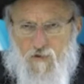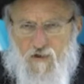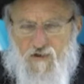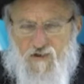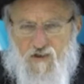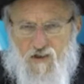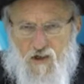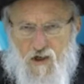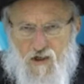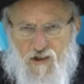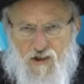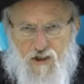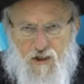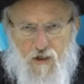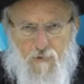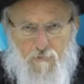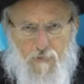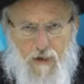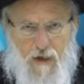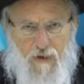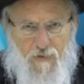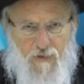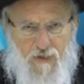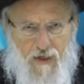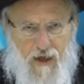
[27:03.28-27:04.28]
discussion
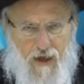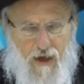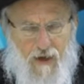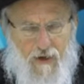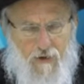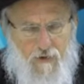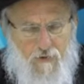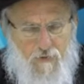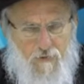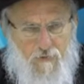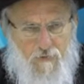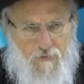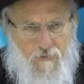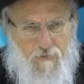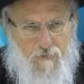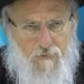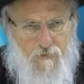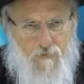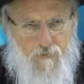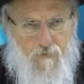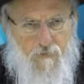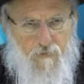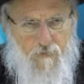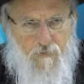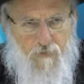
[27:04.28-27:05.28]
about that.
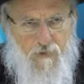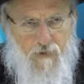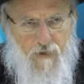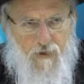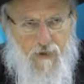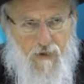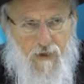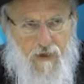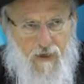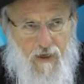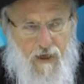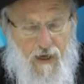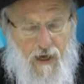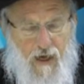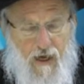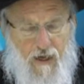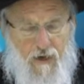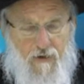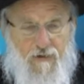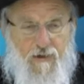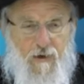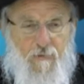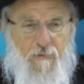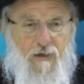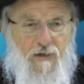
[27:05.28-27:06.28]
And
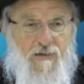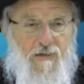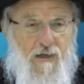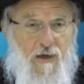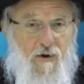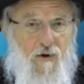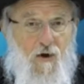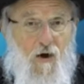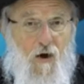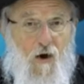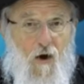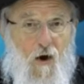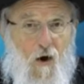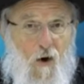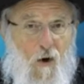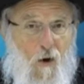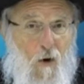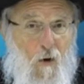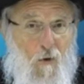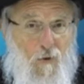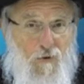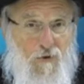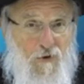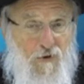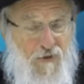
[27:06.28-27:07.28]
if somebody said,
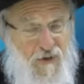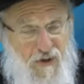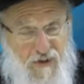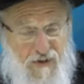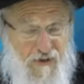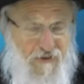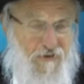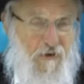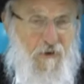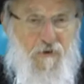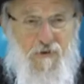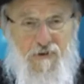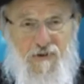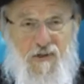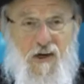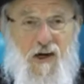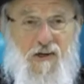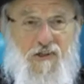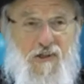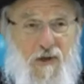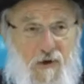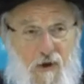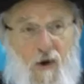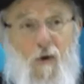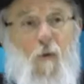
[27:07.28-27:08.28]
Oh, you think there's no
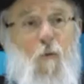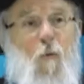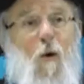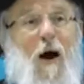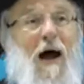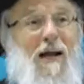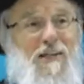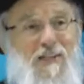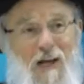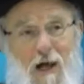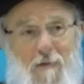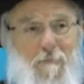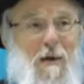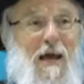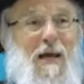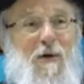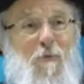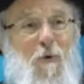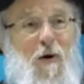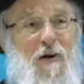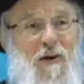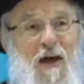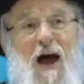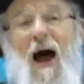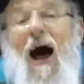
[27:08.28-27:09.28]
discussion? Watch, I'll make
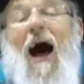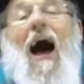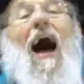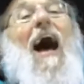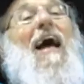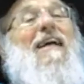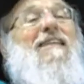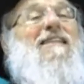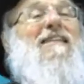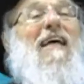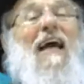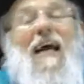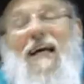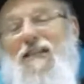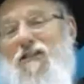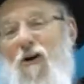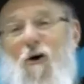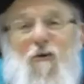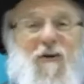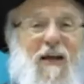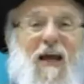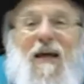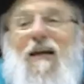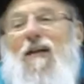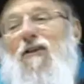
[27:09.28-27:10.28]
one. I say it's
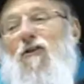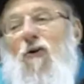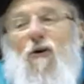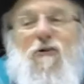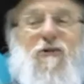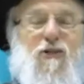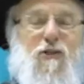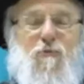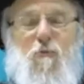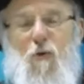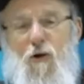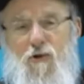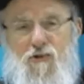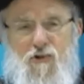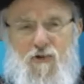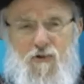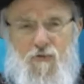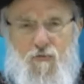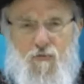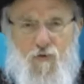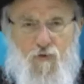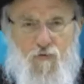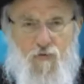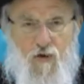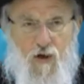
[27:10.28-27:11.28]
okay to torture small children
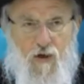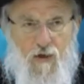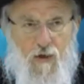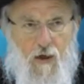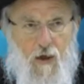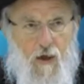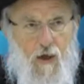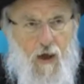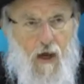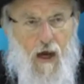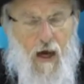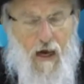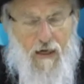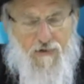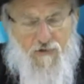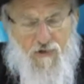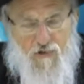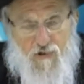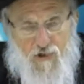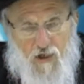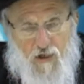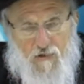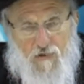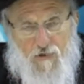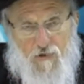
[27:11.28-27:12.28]
for fun. I
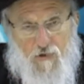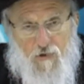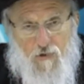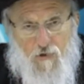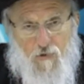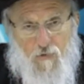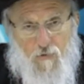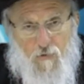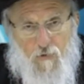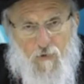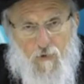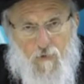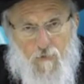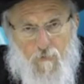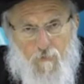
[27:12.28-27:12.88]
suggest to you,